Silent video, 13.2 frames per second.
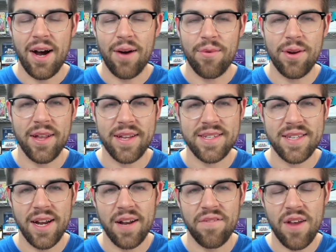Really
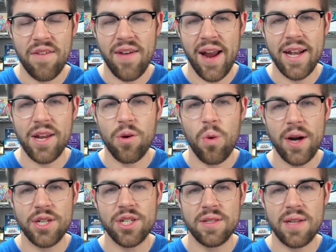excited. If you have any
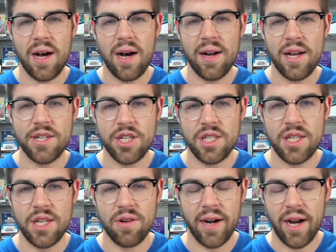questions on
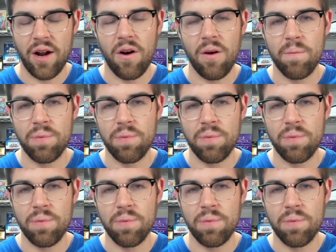SGC grading at all,